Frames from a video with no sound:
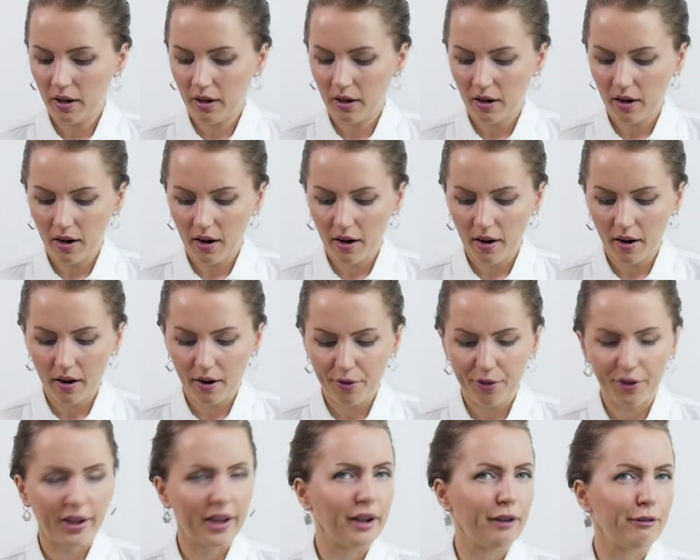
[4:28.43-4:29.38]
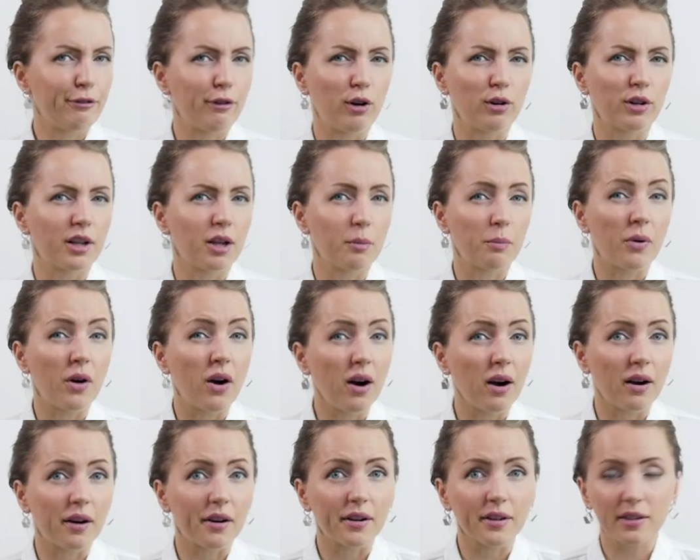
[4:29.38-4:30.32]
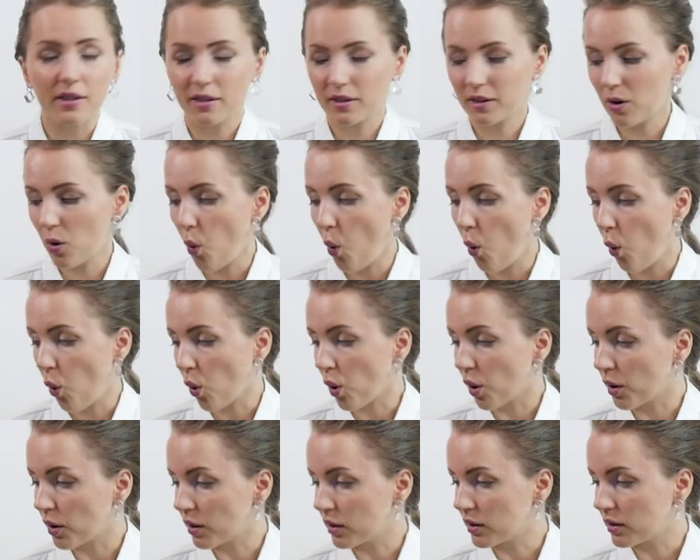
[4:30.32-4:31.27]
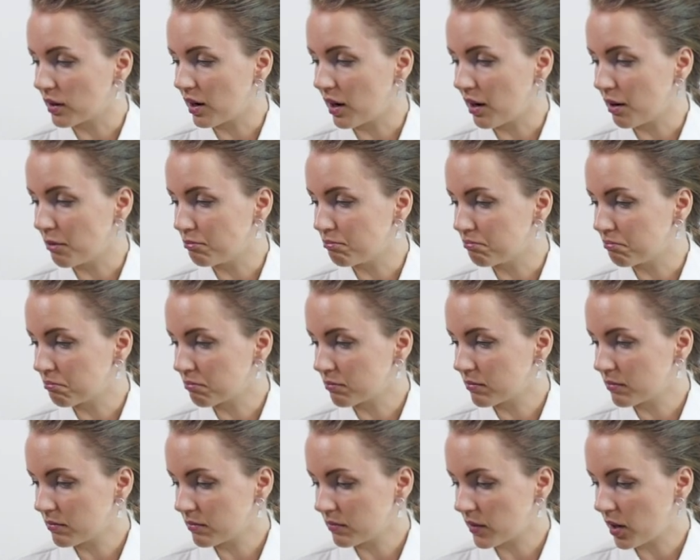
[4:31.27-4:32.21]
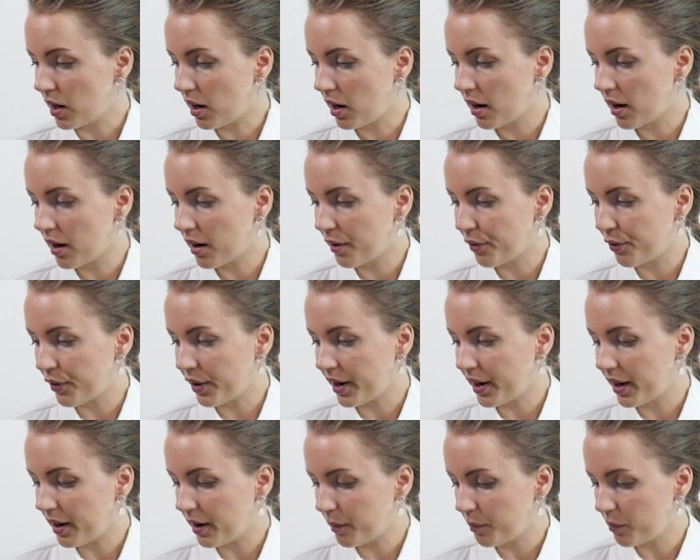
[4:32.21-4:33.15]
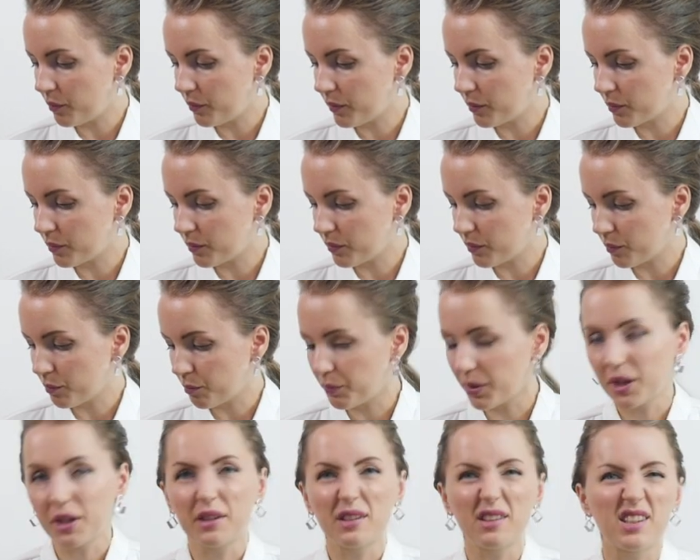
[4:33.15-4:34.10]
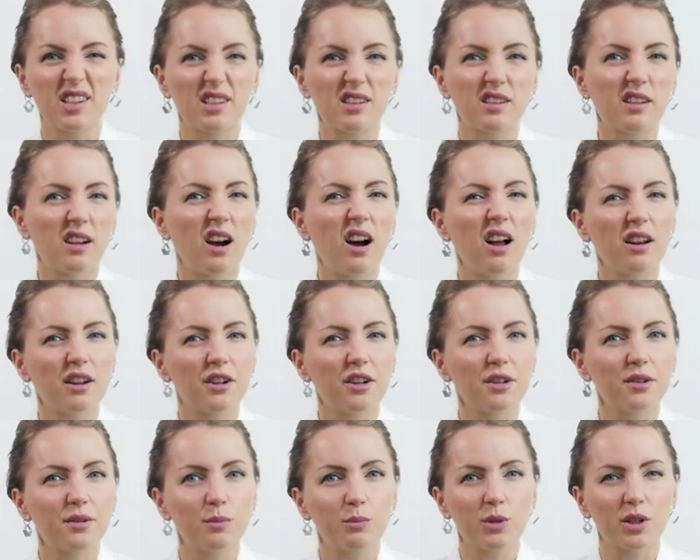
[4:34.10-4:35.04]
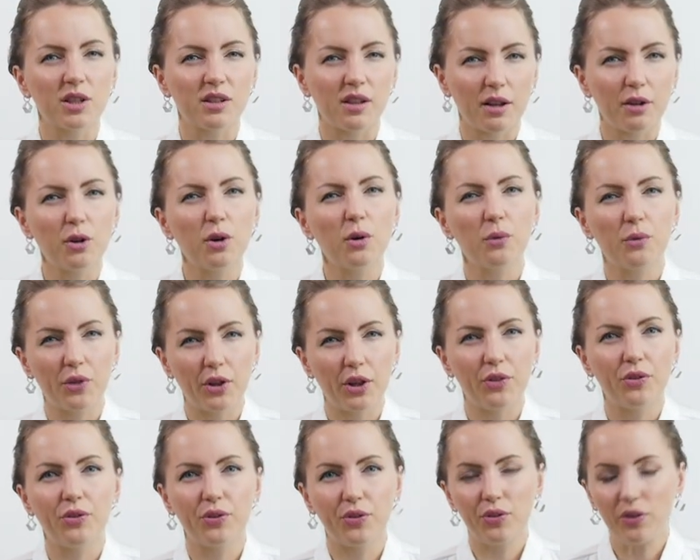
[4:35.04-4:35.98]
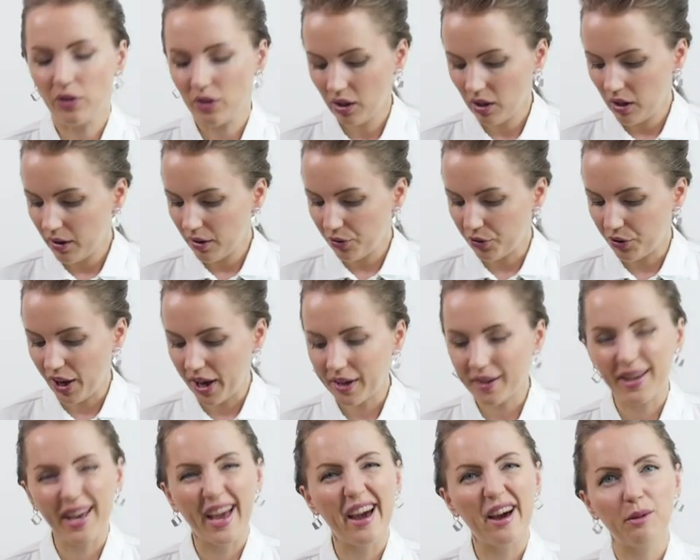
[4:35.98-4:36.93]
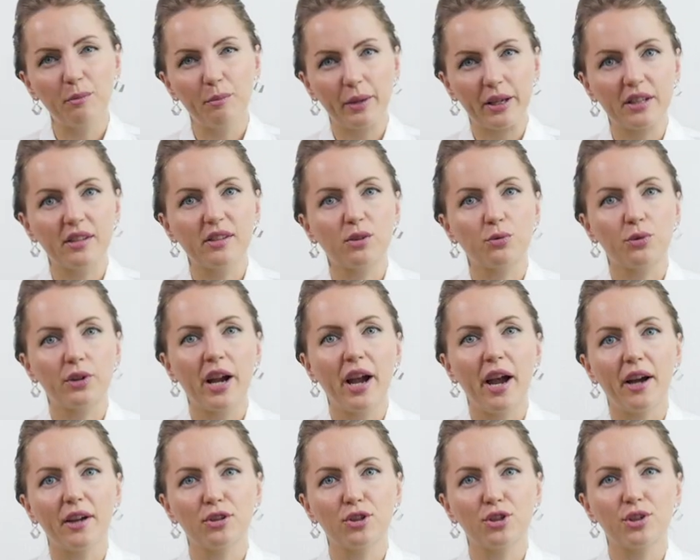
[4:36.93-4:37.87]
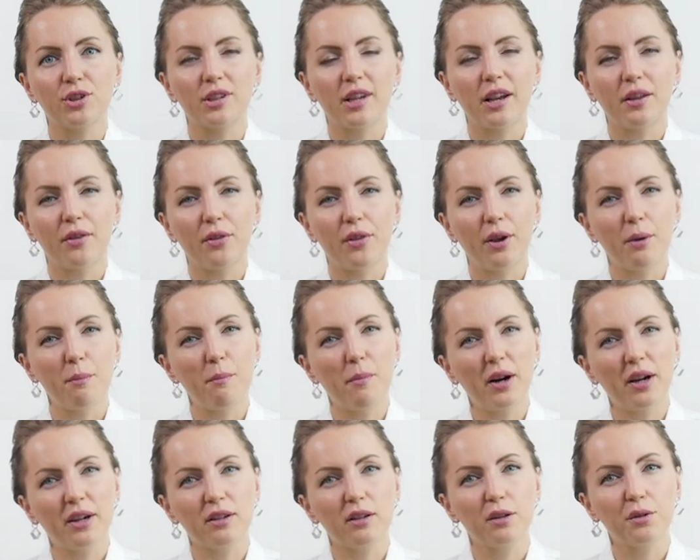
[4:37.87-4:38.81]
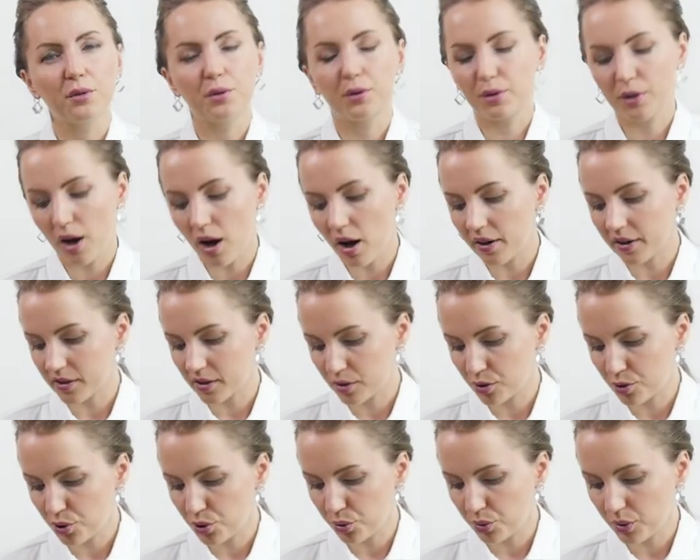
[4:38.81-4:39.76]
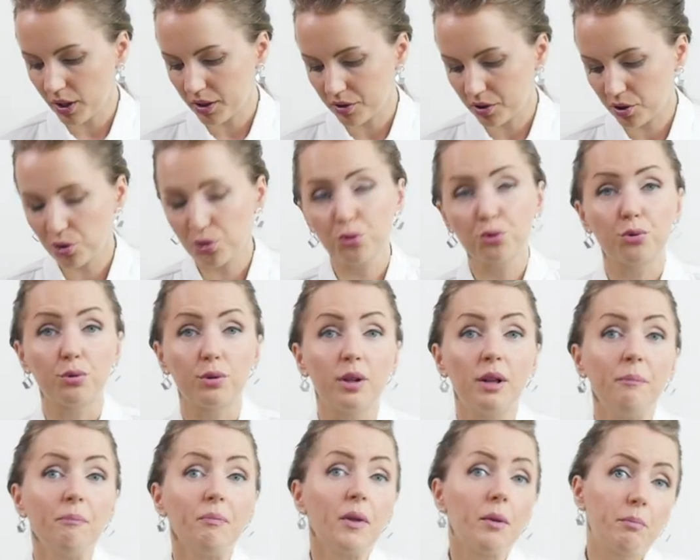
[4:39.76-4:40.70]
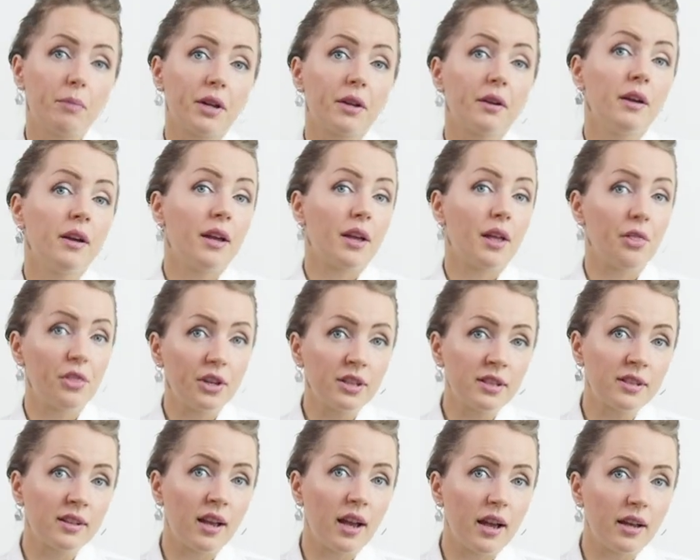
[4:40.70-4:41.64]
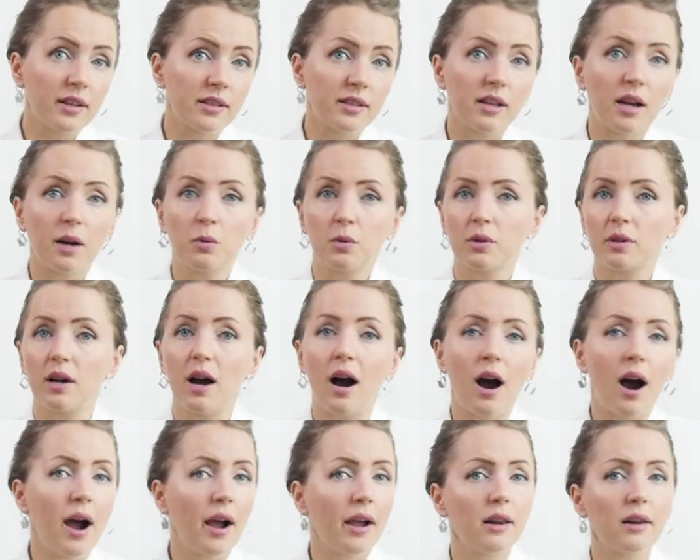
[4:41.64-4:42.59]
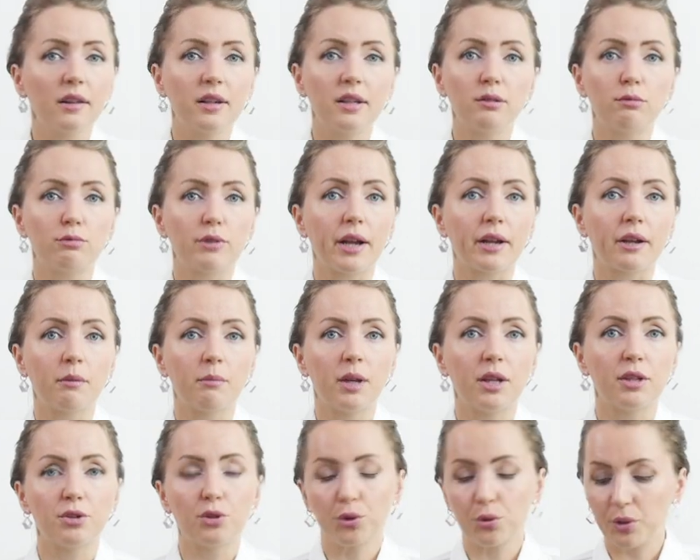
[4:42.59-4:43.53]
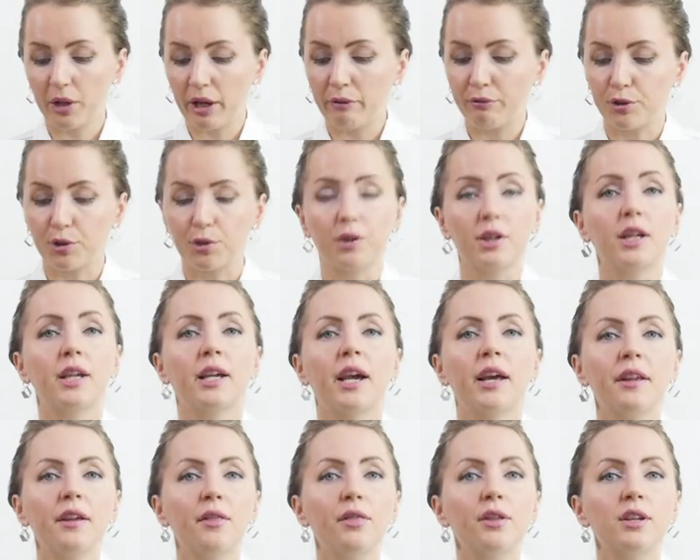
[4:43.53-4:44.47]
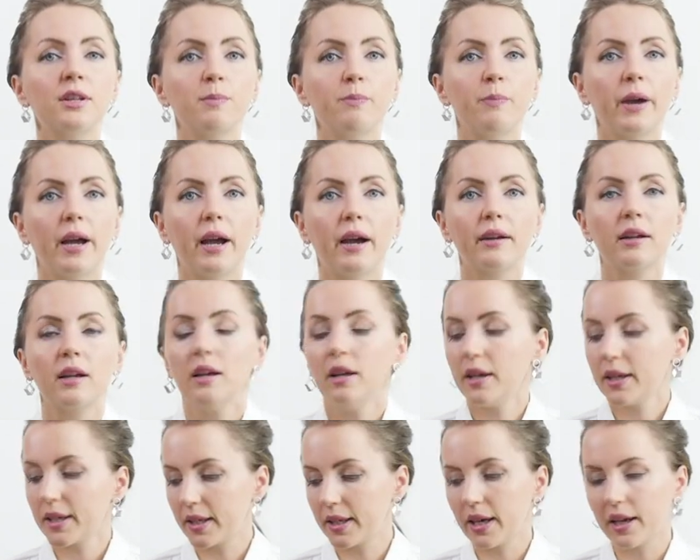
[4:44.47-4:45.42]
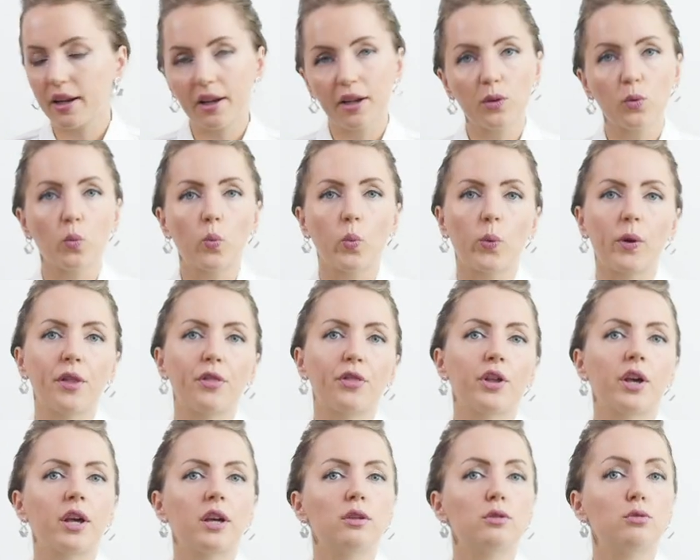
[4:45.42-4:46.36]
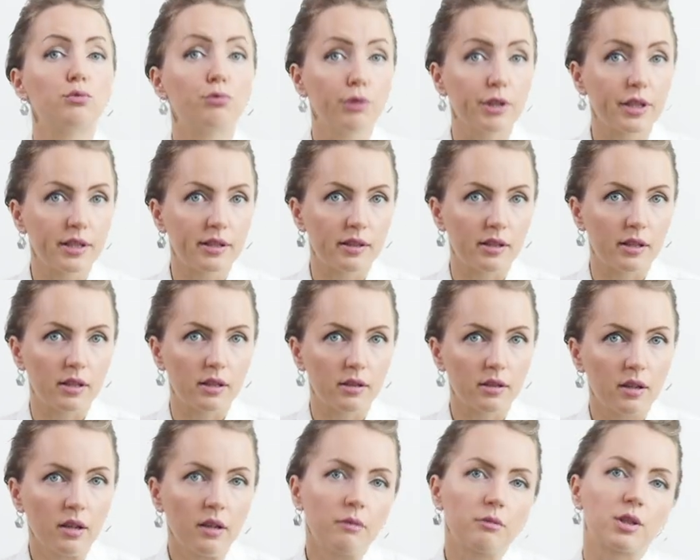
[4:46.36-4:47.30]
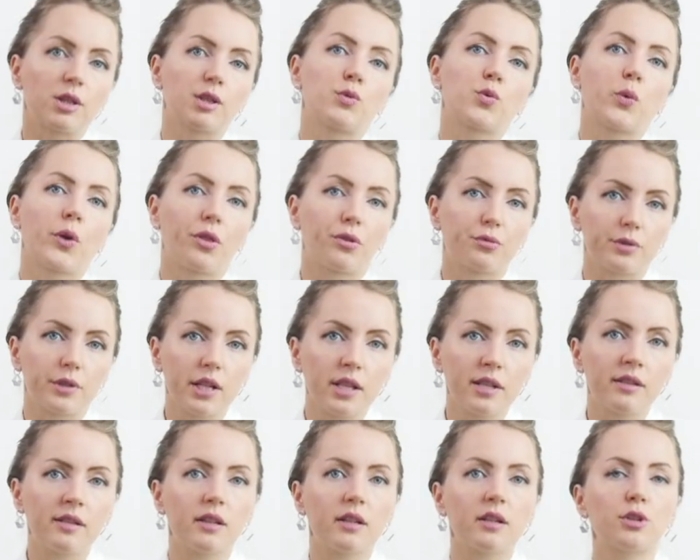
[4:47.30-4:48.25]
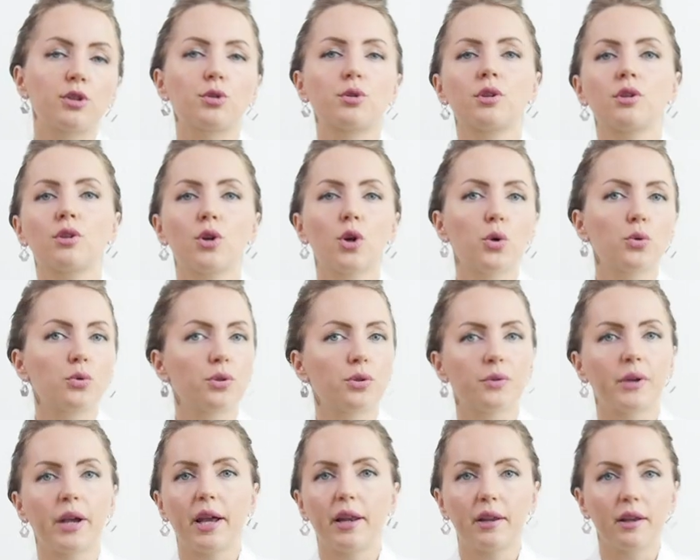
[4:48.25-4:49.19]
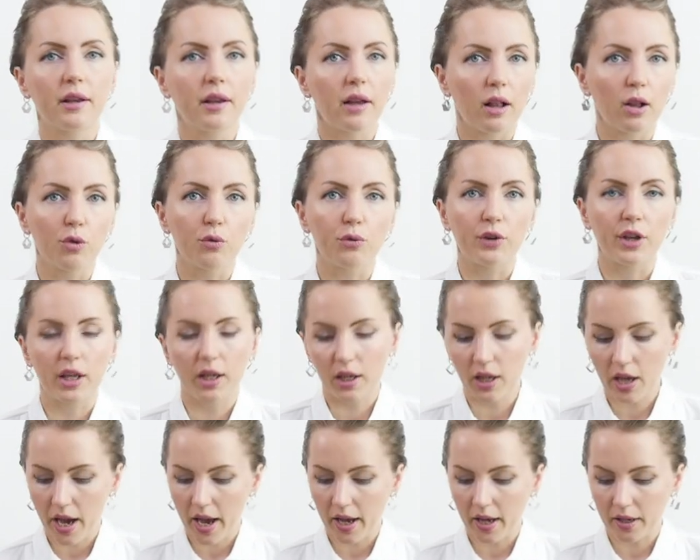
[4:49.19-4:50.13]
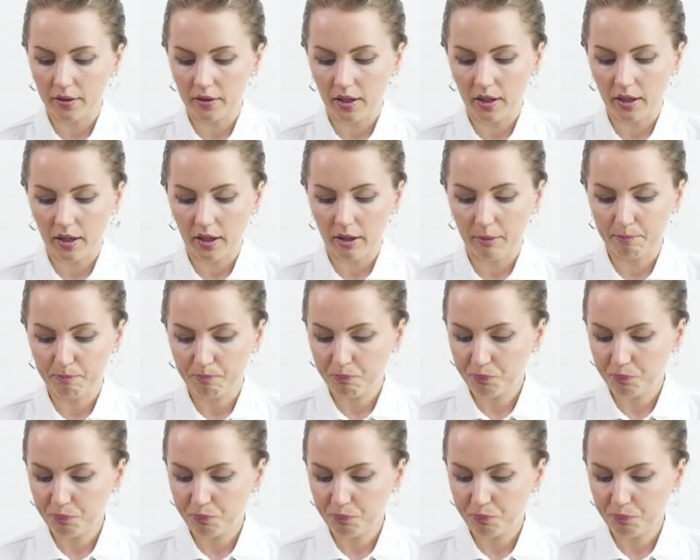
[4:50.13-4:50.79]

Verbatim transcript: are they falling apart or um, are they being discolored? Because I know that they can be scratched and they might look not as new as usual. But in this case, I would highly recommend you, if you're getting this bag, get it with a receipt. Because with the receipt, you can go to any LV and uh,